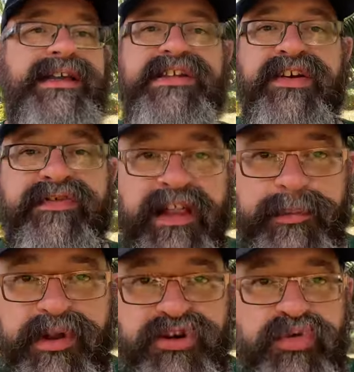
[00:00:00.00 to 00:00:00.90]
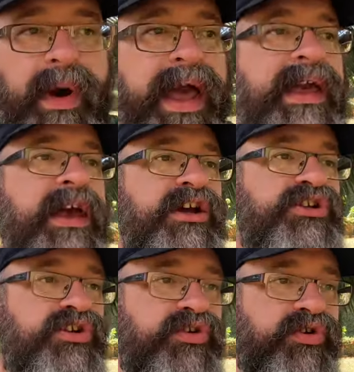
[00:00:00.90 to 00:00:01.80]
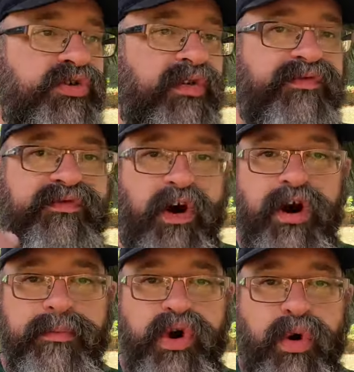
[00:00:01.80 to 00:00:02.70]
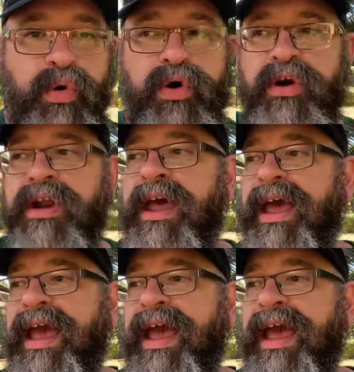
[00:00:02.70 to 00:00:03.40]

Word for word: develop a new way to farm corn,